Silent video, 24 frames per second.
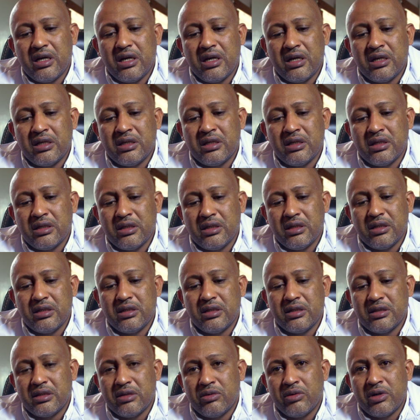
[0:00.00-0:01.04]
And
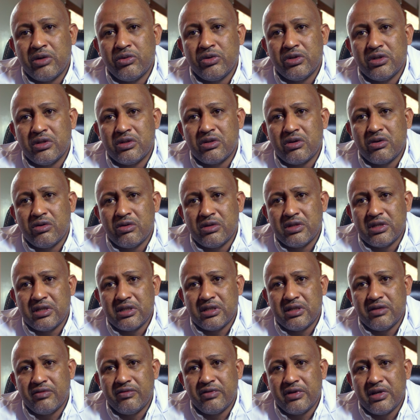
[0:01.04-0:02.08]
this is the one which causes
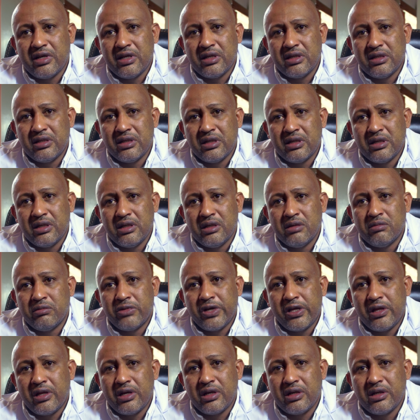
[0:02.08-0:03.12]
difficulty in
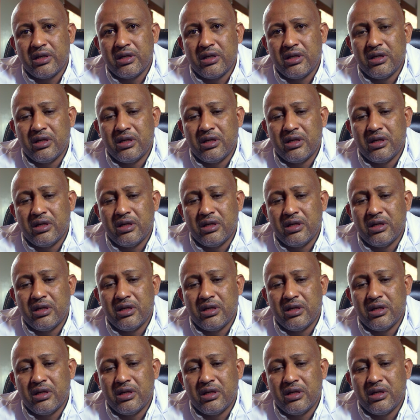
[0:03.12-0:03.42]
breathing.